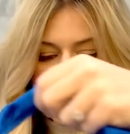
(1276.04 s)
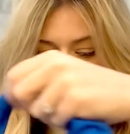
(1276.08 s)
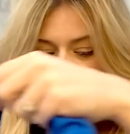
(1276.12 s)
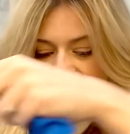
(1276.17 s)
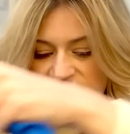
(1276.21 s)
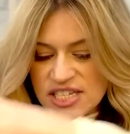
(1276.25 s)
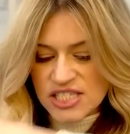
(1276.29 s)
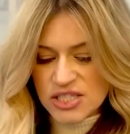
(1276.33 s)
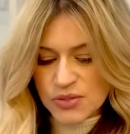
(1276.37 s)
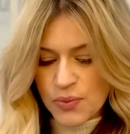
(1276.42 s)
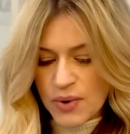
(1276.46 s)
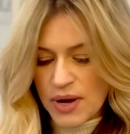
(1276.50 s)

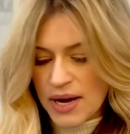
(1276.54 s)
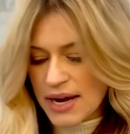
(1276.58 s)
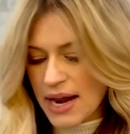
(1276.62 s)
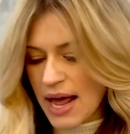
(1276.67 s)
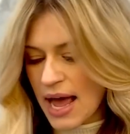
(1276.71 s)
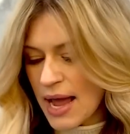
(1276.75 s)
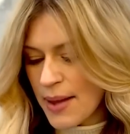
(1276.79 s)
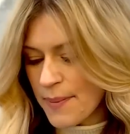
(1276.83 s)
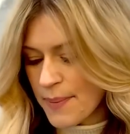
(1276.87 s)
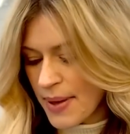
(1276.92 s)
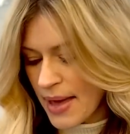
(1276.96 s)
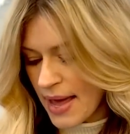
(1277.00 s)
this one
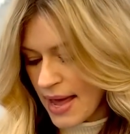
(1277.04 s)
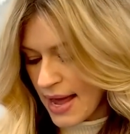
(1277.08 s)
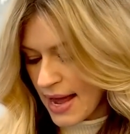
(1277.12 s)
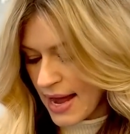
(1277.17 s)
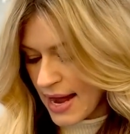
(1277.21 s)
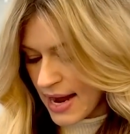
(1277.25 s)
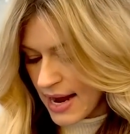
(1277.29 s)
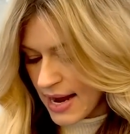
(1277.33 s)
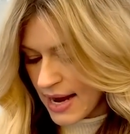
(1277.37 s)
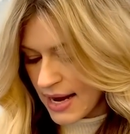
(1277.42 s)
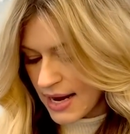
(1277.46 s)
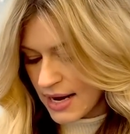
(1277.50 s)
I
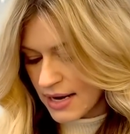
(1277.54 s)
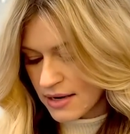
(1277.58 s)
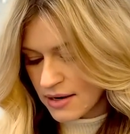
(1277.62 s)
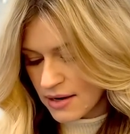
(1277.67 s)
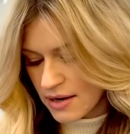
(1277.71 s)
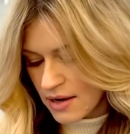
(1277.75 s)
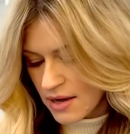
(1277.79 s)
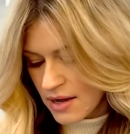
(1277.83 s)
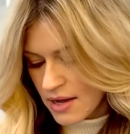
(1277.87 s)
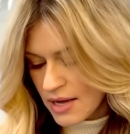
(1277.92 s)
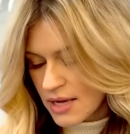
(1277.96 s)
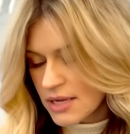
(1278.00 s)
paid
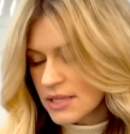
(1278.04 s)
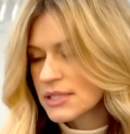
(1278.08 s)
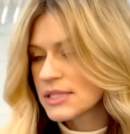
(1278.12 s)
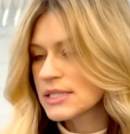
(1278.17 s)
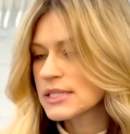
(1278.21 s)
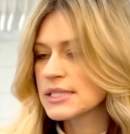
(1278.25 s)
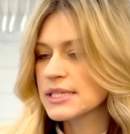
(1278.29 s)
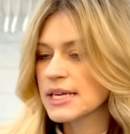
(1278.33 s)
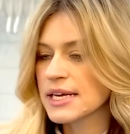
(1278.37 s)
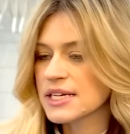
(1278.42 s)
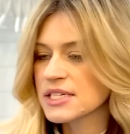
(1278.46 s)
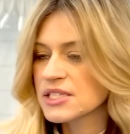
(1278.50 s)

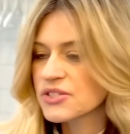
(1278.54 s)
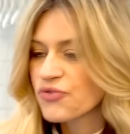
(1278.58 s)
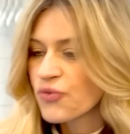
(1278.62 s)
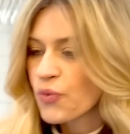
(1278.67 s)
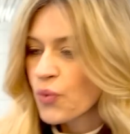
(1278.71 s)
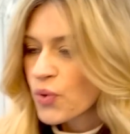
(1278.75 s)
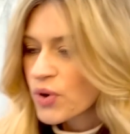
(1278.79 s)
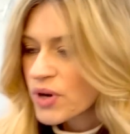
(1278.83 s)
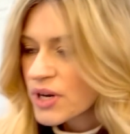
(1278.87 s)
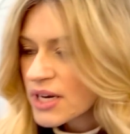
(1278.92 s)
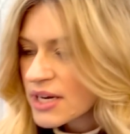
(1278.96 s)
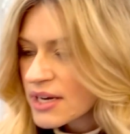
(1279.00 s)

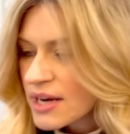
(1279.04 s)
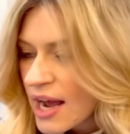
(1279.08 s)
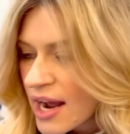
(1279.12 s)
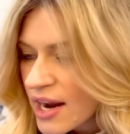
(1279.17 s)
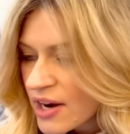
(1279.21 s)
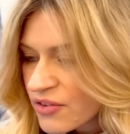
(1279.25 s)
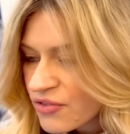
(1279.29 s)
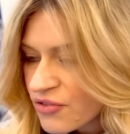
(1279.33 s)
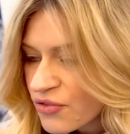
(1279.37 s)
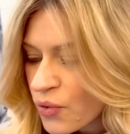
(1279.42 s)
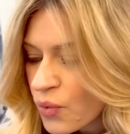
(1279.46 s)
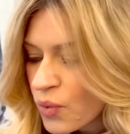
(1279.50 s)

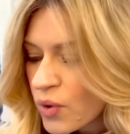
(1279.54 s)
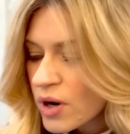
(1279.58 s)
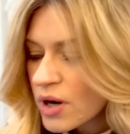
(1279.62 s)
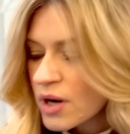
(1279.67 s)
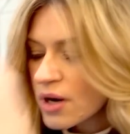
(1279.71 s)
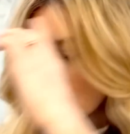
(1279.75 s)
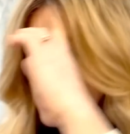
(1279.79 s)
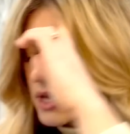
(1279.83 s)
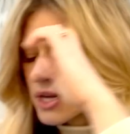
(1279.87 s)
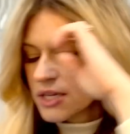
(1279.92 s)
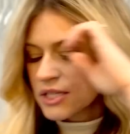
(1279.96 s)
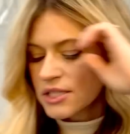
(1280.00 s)
$649 for.
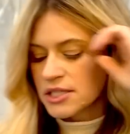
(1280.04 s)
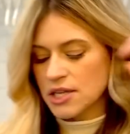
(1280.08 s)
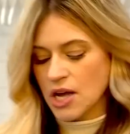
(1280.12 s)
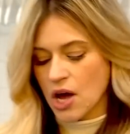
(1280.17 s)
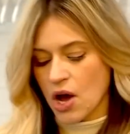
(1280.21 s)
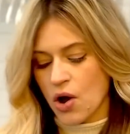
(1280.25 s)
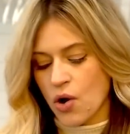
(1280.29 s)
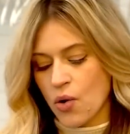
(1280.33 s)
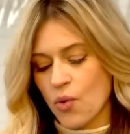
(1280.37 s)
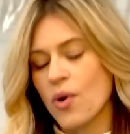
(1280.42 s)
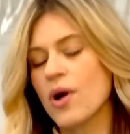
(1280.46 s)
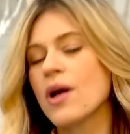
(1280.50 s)

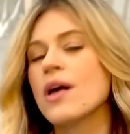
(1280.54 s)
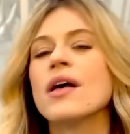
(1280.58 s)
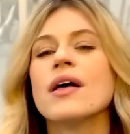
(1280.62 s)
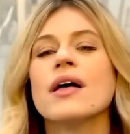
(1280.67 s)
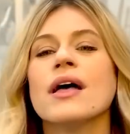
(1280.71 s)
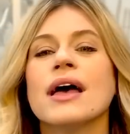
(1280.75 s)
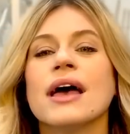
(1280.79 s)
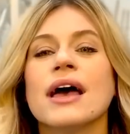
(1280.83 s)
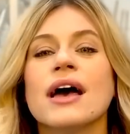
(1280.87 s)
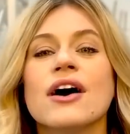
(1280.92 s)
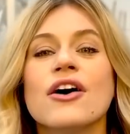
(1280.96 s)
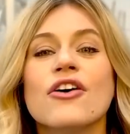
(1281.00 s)
So
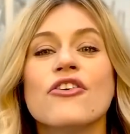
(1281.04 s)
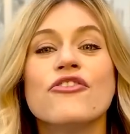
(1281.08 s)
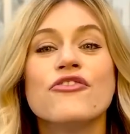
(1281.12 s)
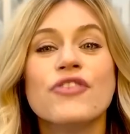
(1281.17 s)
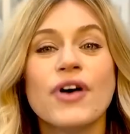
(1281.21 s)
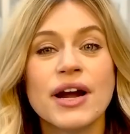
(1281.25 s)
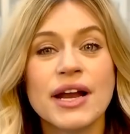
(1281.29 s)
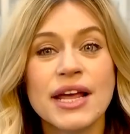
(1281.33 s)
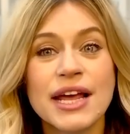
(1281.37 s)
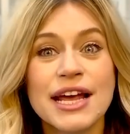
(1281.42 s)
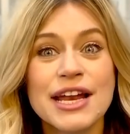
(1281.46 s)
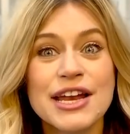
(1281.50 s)

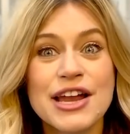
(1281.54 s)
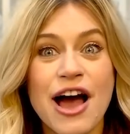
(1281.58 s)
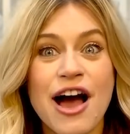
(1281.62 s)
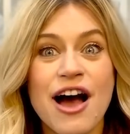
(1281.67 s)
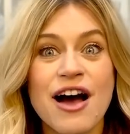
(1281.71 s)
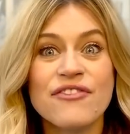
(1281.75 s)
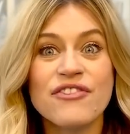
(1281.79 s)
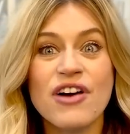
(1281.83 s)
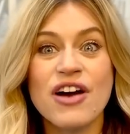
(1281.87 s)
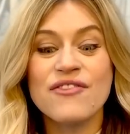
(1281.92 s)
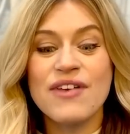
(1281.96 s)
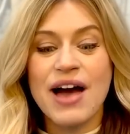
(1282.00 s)
funny
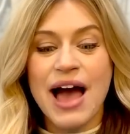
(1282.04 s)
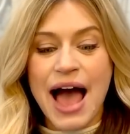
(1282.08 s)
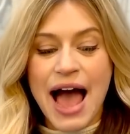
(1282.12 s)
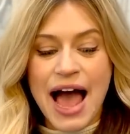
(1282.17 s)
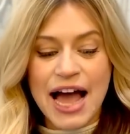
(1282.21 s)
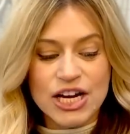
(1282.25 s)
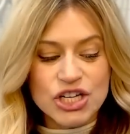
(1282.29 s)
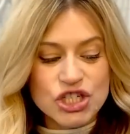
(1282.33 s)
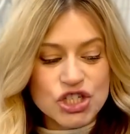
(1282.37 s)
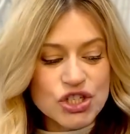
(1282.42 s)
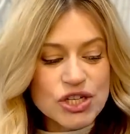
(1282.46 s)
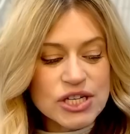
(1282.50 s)
enough, I've
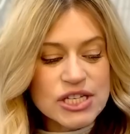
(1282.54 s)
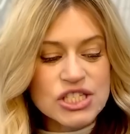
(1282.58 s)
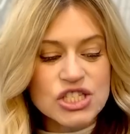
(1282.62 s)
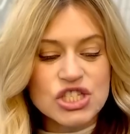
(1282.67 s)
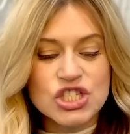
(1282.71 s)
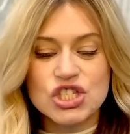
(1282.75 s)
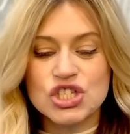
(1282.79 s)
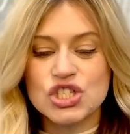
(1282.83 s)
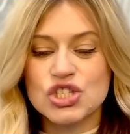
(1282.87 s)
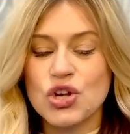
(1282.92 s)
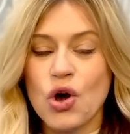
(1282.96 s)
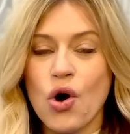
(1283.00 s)
actually
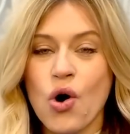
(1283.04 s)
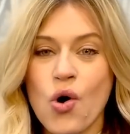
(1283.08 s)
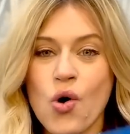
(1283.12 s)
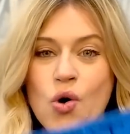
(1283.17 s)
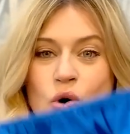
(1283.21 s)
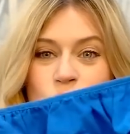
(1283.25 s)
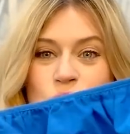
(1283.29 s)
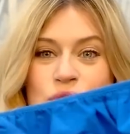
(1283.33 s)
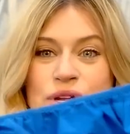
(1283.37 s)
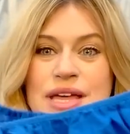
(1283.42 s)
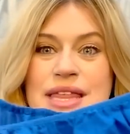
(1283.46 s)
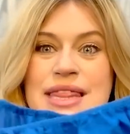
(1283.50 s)

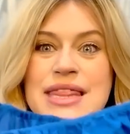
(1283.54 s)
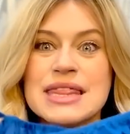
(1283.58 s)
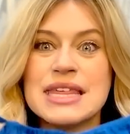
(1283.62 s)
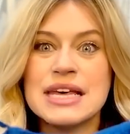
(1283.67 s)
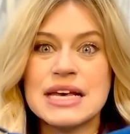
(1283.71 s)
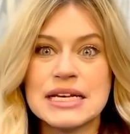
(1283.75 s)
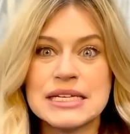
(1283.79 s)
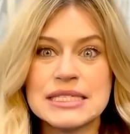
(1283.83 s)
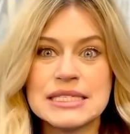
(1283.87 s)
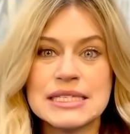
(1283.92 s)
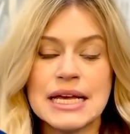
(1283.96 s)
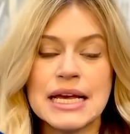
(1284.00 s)
sold
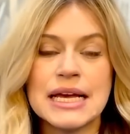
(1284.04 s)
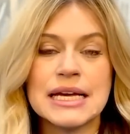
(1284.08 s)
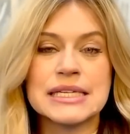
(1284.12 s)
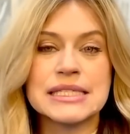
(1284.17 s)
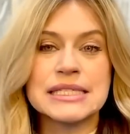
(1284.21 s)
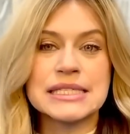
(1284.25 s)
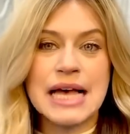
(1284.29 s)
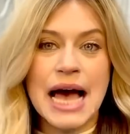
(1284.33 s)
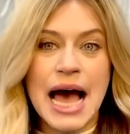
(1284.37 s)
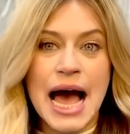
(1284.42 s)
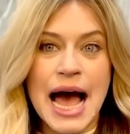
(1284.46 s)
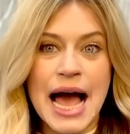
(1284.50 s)
this
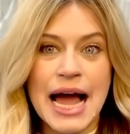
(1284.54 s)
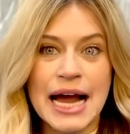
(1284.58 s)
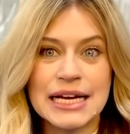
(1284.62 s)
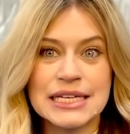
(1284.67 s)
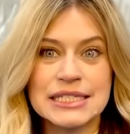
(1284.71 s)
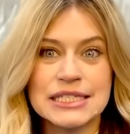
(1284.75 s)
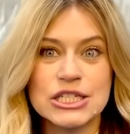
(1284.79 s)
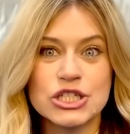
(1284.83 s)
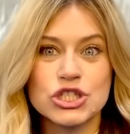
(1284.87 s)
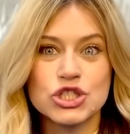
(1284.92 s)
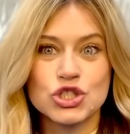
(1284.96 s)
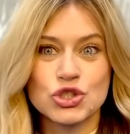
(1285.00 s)

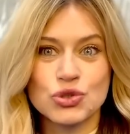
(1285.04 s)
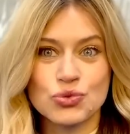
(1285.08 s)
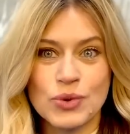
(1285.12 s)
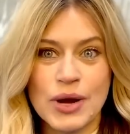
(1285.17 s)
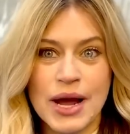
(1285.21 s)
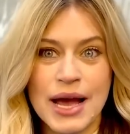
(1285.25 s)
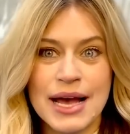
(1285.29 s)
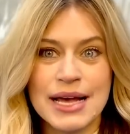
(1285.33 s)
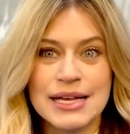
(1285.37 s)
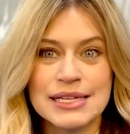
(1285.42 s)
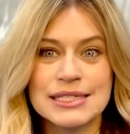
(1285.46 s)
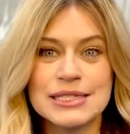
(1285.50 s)
exact
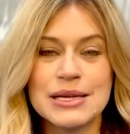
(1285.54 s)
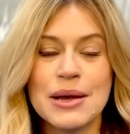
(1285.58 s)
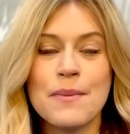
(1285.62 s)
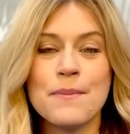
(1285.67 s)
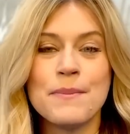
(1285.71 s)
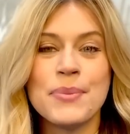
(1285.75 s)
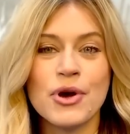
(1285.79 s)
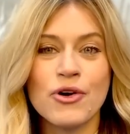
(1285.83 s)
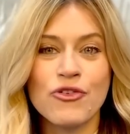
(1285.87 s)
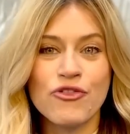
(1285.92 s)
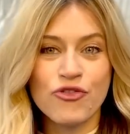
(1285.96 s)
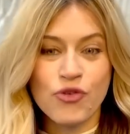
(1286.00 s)
dress
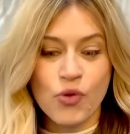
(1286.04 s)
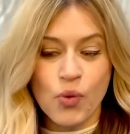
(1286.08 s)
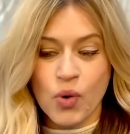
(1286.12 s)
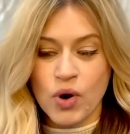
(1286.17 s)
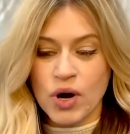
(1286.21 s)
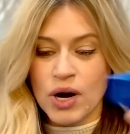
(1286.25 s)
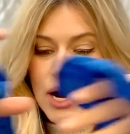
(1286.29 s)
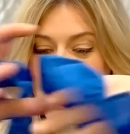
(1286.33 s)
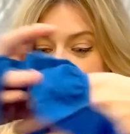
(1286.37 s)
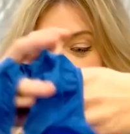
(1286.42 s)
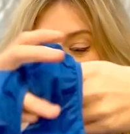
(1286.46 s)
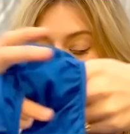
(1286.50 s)

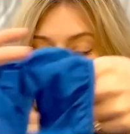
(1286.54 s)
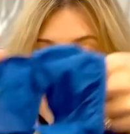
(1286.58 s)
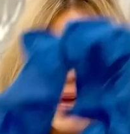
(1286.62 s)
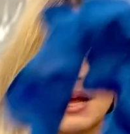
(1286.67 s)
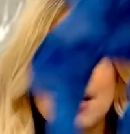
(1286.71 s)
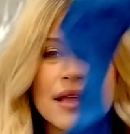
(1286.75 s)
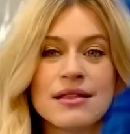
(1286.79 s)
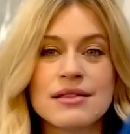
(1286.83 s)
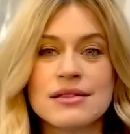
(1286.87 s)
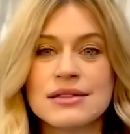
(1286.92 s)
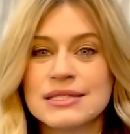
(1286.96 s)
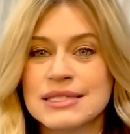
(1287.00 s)
before. I
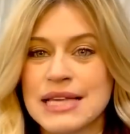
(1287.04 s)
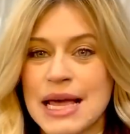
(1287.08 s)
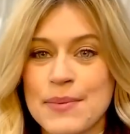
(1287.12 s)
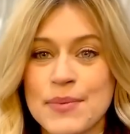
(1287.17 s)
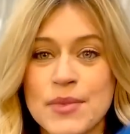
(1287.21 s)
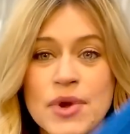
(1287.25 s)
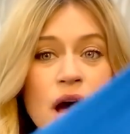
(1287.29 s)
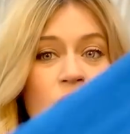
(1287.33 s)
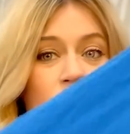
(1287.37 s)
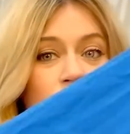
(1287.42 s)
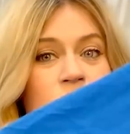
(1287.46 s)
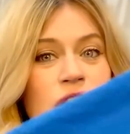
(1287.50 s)
mean, same
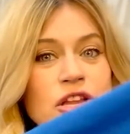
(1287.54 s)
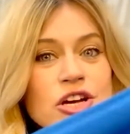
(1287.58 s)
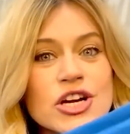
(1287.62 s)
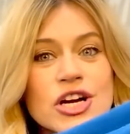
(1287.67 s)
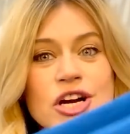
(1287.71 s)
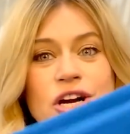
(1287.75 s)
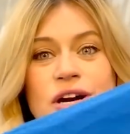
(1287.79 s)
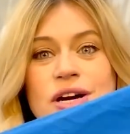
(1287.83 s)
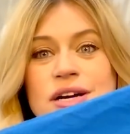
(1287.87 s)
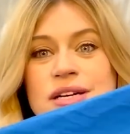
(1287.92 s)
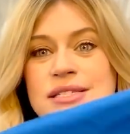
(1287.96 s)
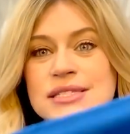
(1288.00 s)

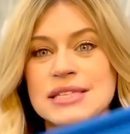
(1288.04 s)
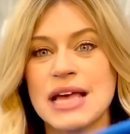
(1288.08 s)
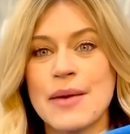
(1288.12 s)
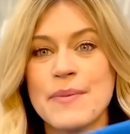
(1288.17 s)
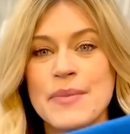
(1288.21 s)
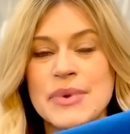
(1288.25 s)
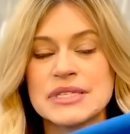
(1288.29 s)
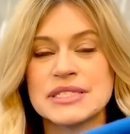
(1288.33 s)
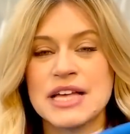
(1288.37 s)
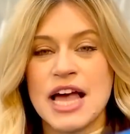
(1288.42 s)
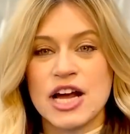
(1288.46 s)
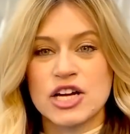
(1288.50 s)
color, same
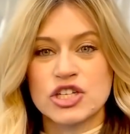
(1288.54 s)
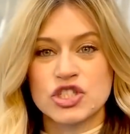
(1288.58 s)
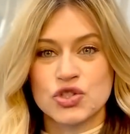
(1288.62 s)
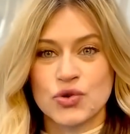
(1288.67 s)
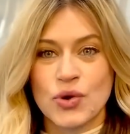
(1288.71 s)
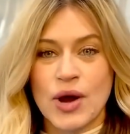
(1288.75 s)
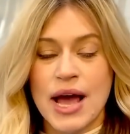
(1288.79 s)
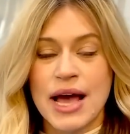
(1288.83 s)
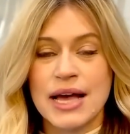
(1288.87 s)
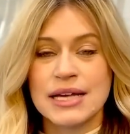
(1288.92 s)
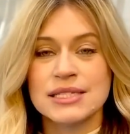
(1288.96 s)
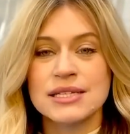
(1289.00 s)
exact
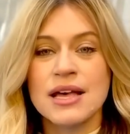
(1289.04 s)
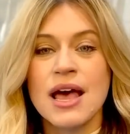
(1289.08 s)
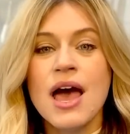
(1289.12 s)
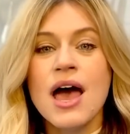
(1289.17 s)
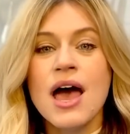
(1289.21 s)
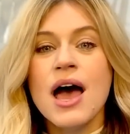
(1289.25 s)
dress.